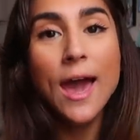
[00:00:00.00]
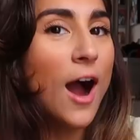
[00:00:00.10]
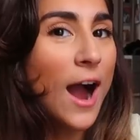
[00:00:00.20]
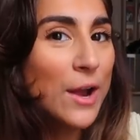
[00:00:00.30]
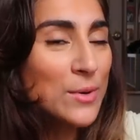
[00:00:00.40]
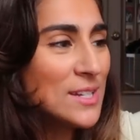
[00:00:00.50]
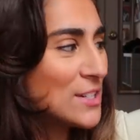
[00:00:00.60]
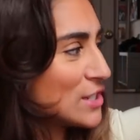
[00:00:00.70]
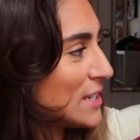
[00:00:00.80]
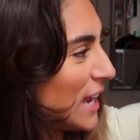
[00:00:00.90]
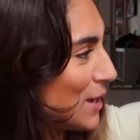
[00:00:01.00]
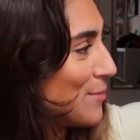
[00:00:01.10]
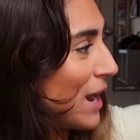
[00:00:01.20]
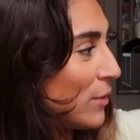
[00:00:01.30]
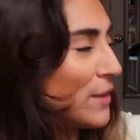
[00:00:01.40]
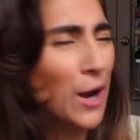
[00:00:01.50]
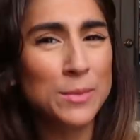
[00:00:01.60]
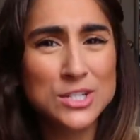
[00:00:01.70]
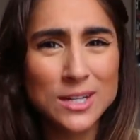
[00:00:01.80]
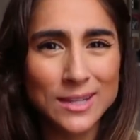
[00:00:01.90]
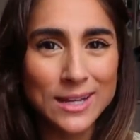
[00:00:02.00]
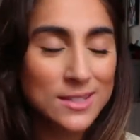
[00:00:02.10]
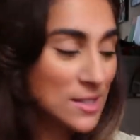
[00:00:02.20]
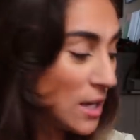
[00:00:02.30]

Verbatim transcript: I was actually taken back with how much I like this